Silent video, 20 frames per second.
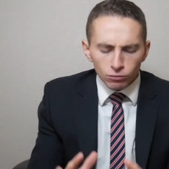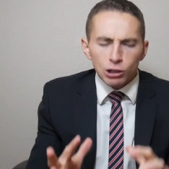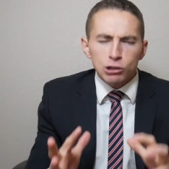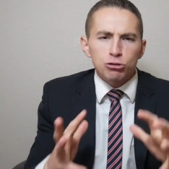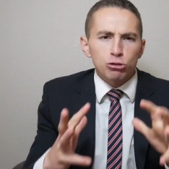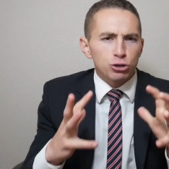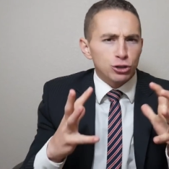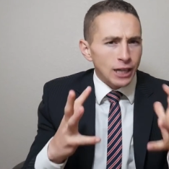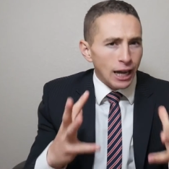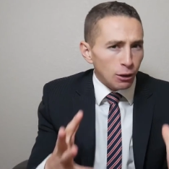
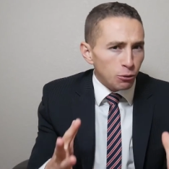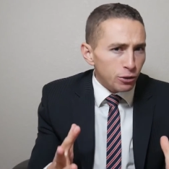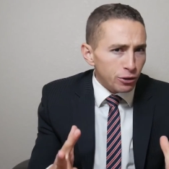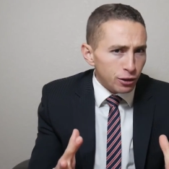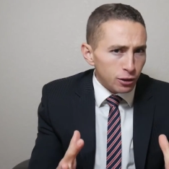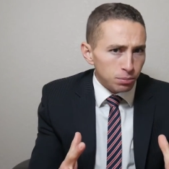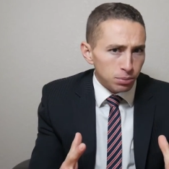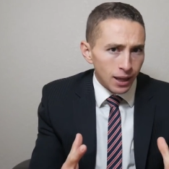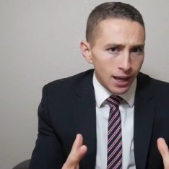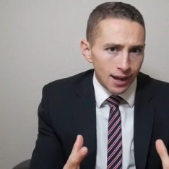So check with
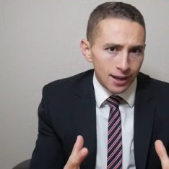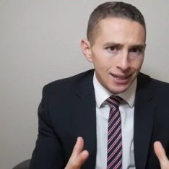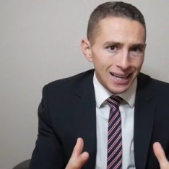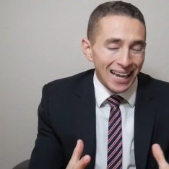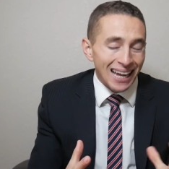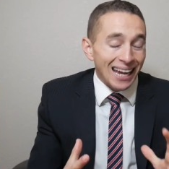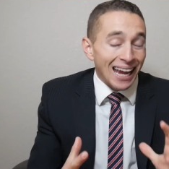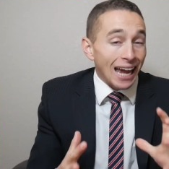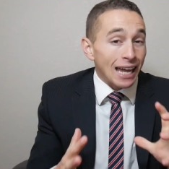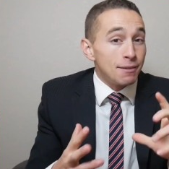your plan,
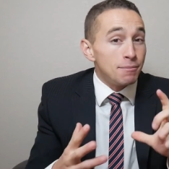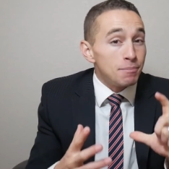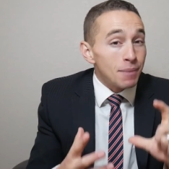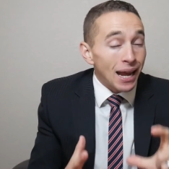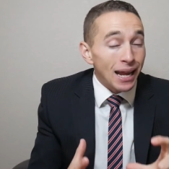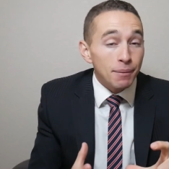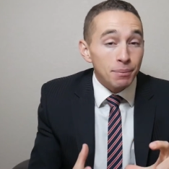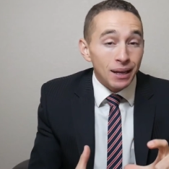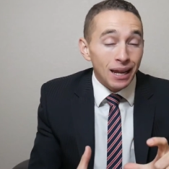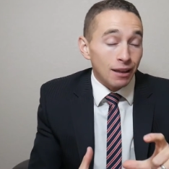and
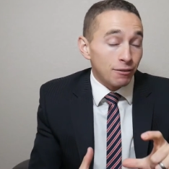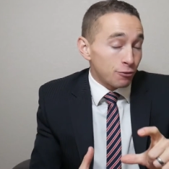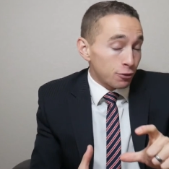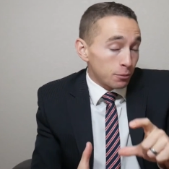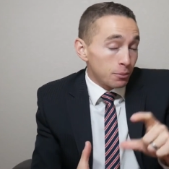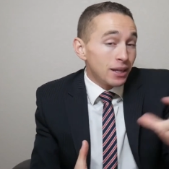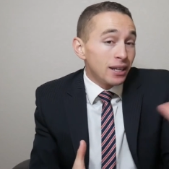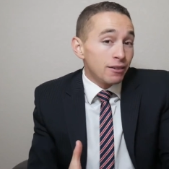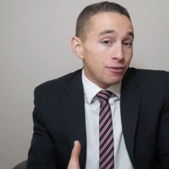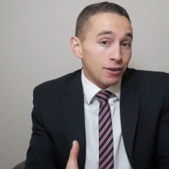maybe, and for
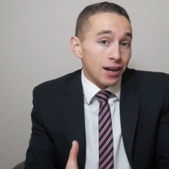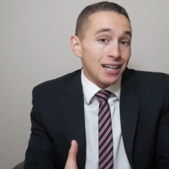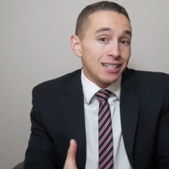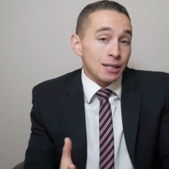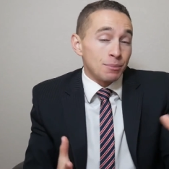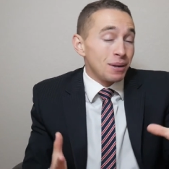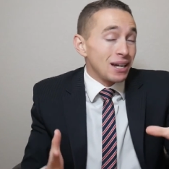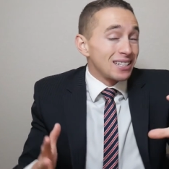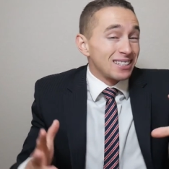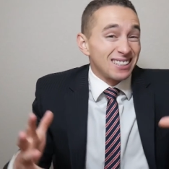many feds,
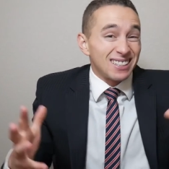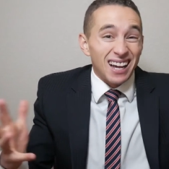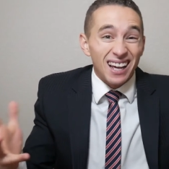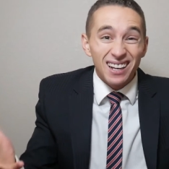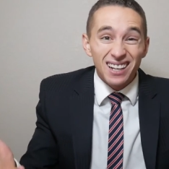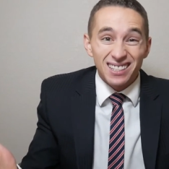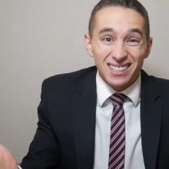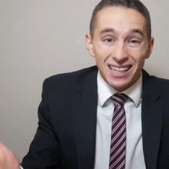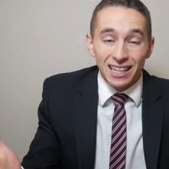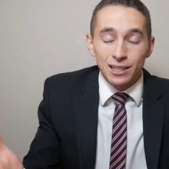it makes a
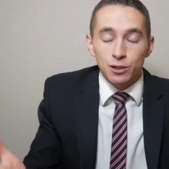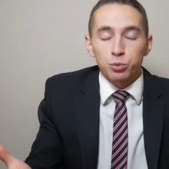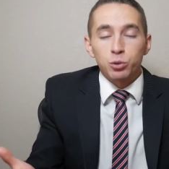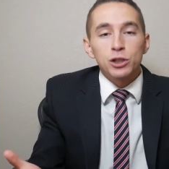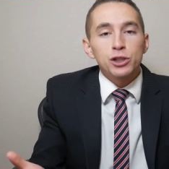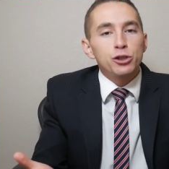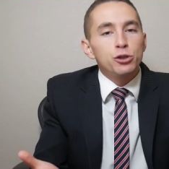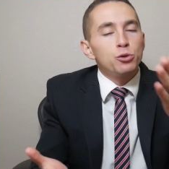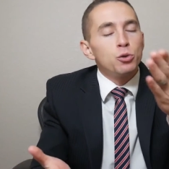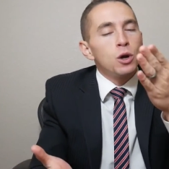ton of sense
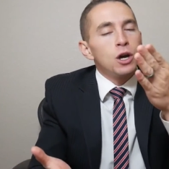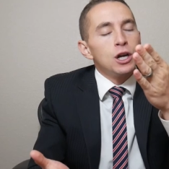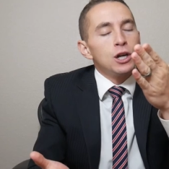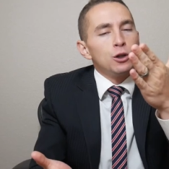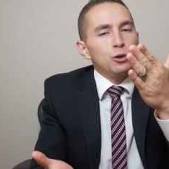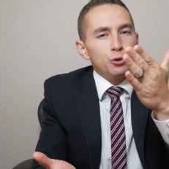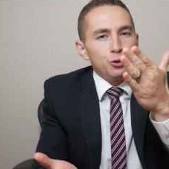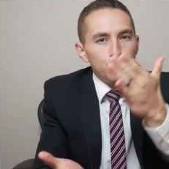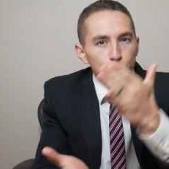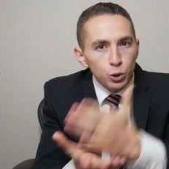once you
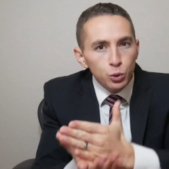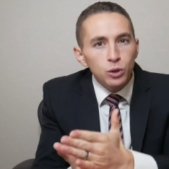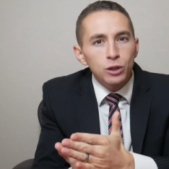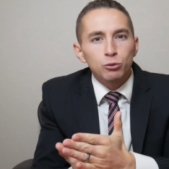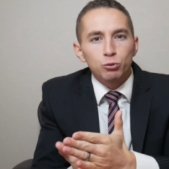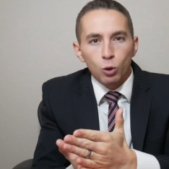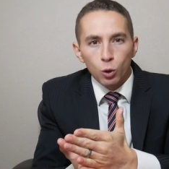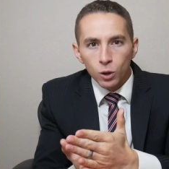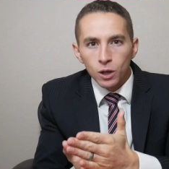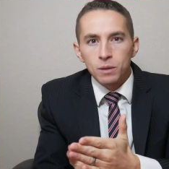do
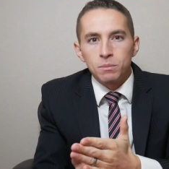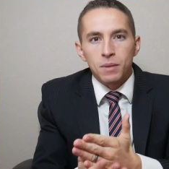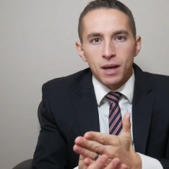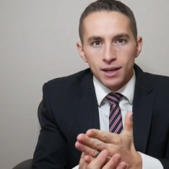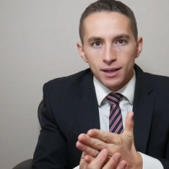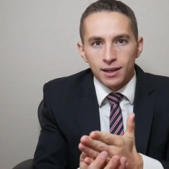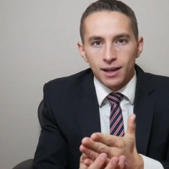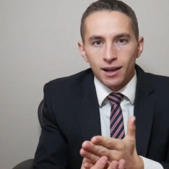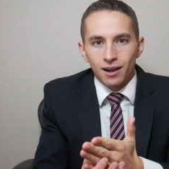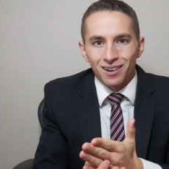enroll in
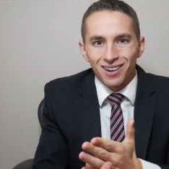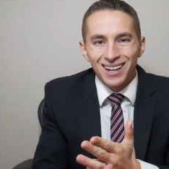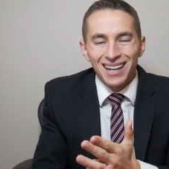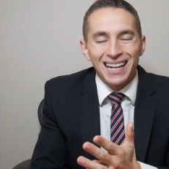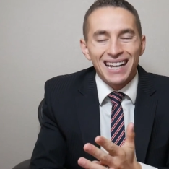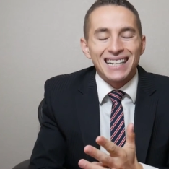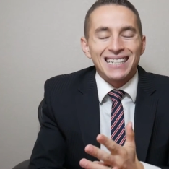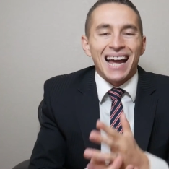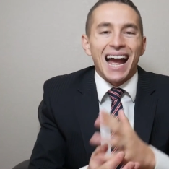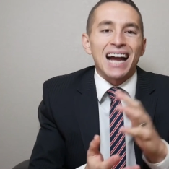Medicare
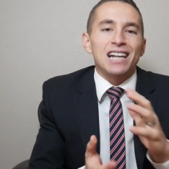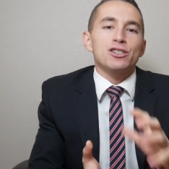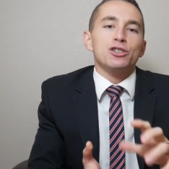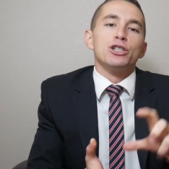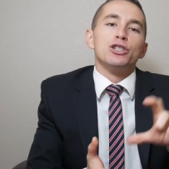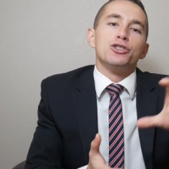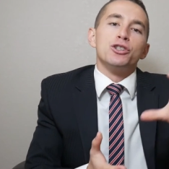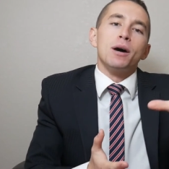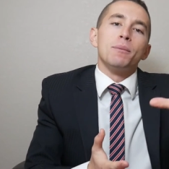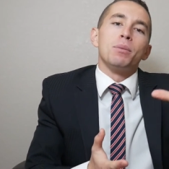to
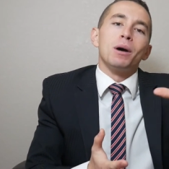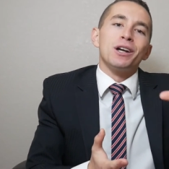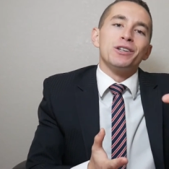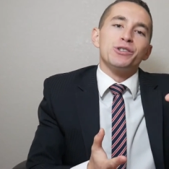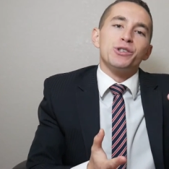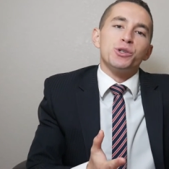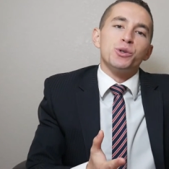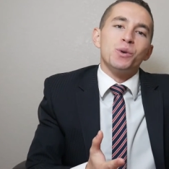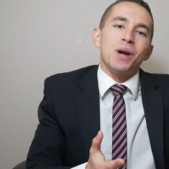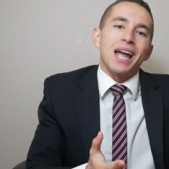actually jump
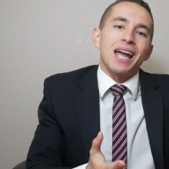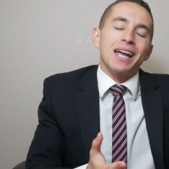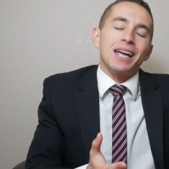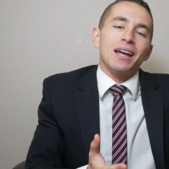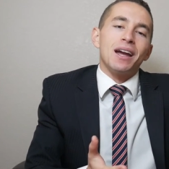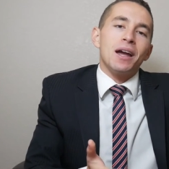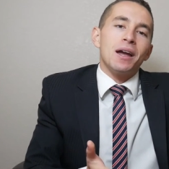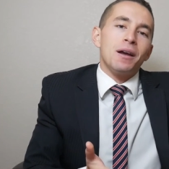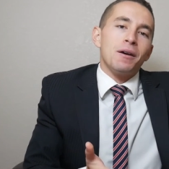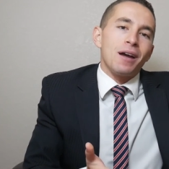onto
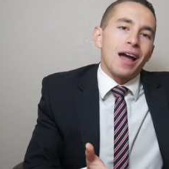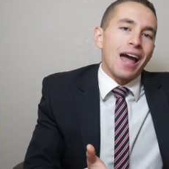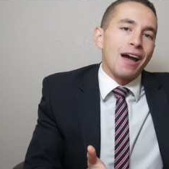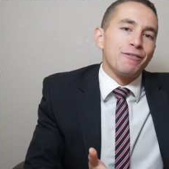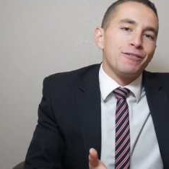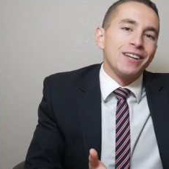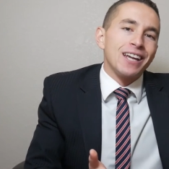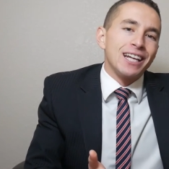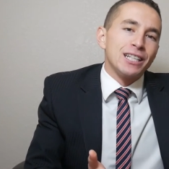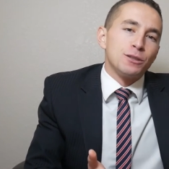a
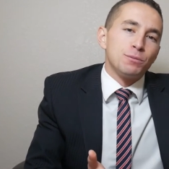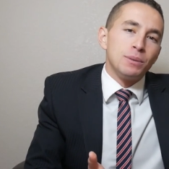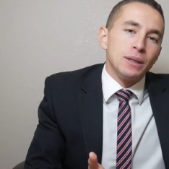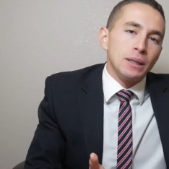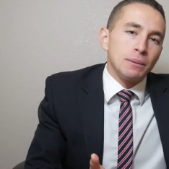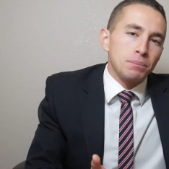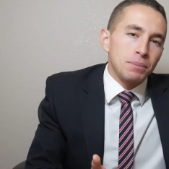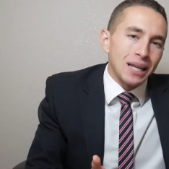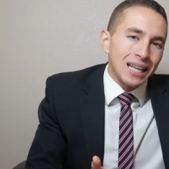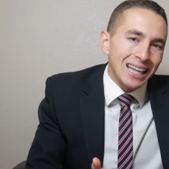
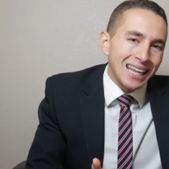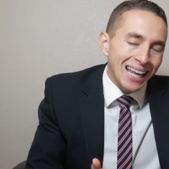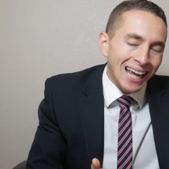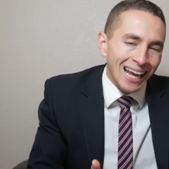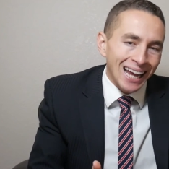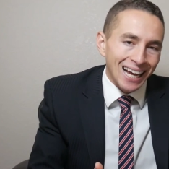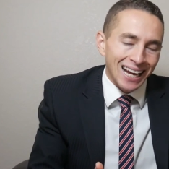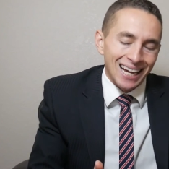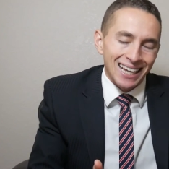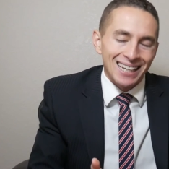FEHB
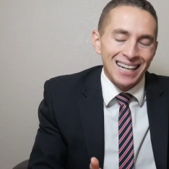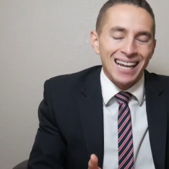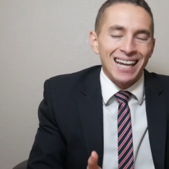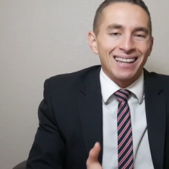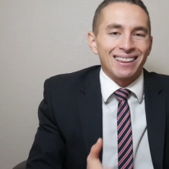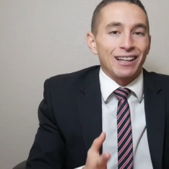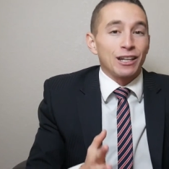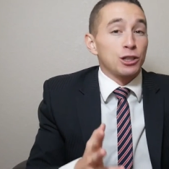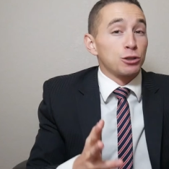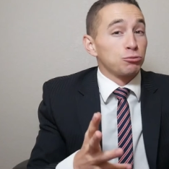plan
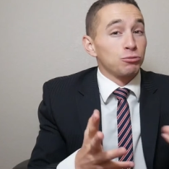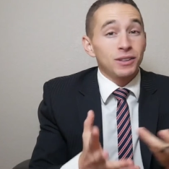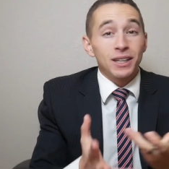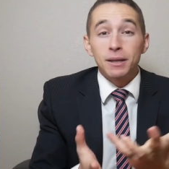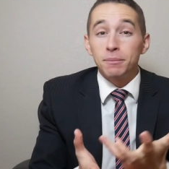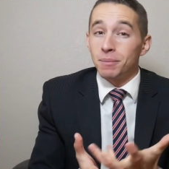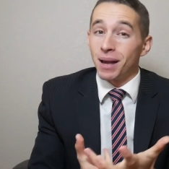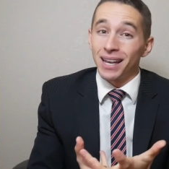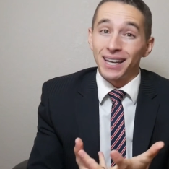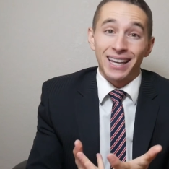that is
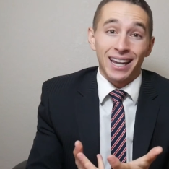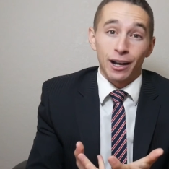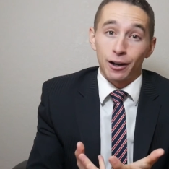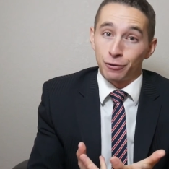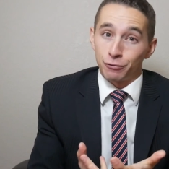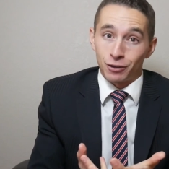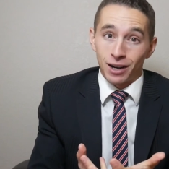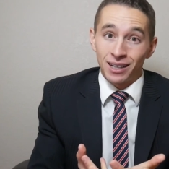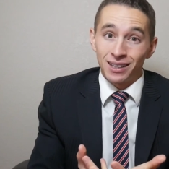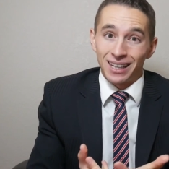really Medicare
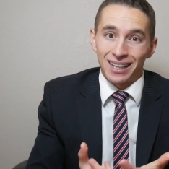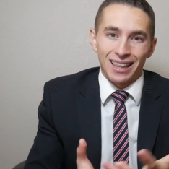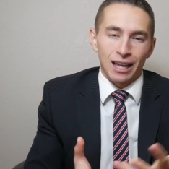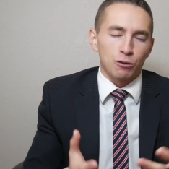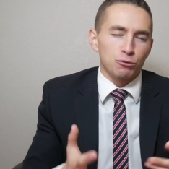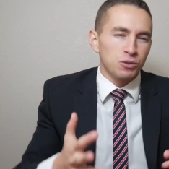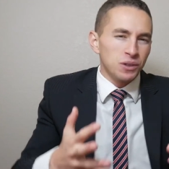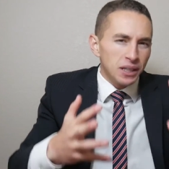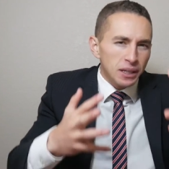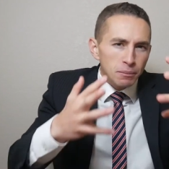friendly,
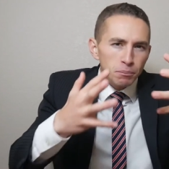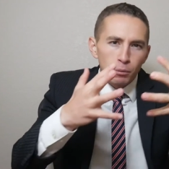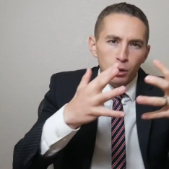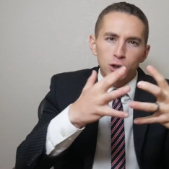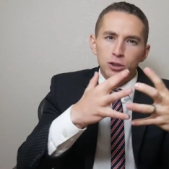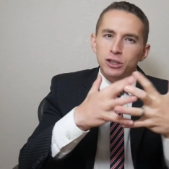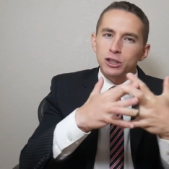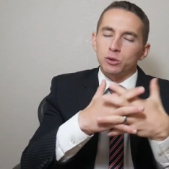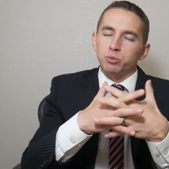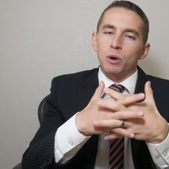that really
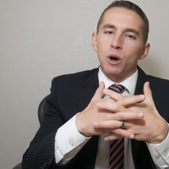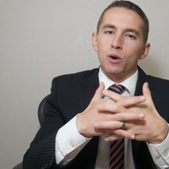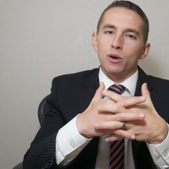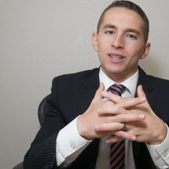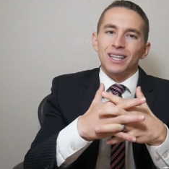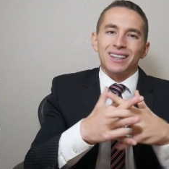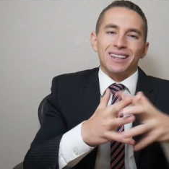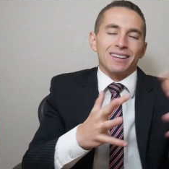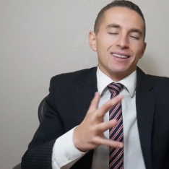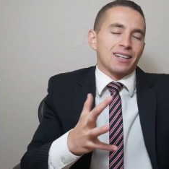merges well
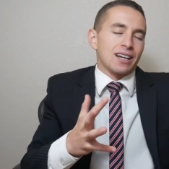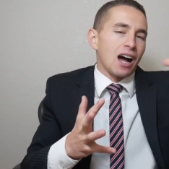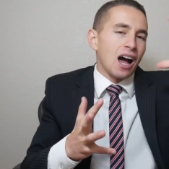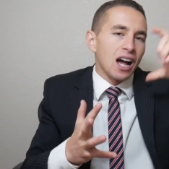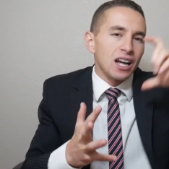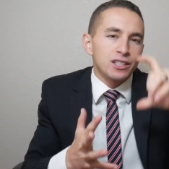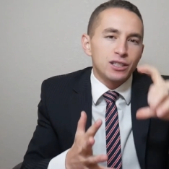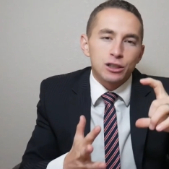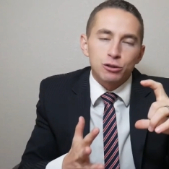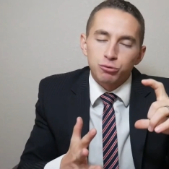with it, that the
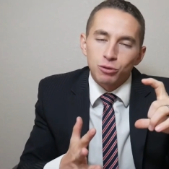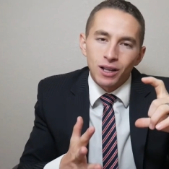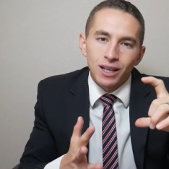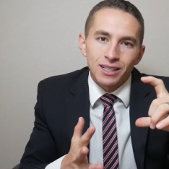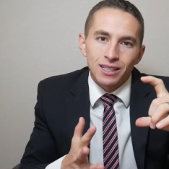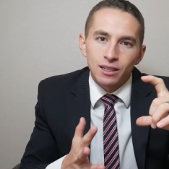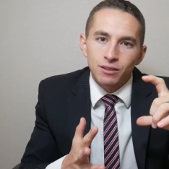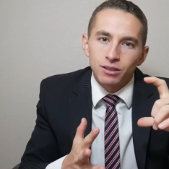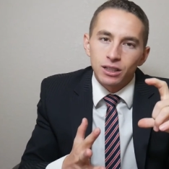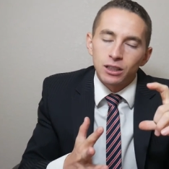cost is
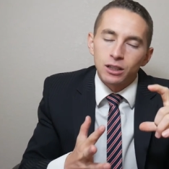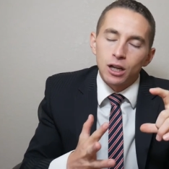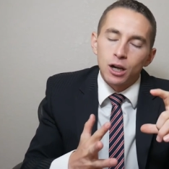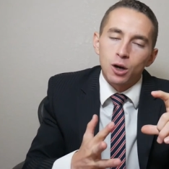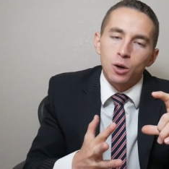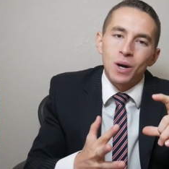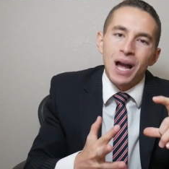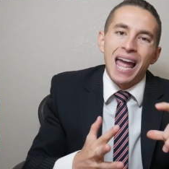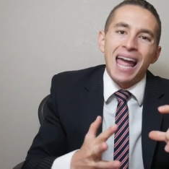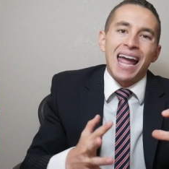relatively
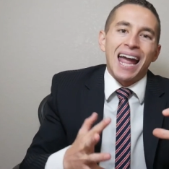low,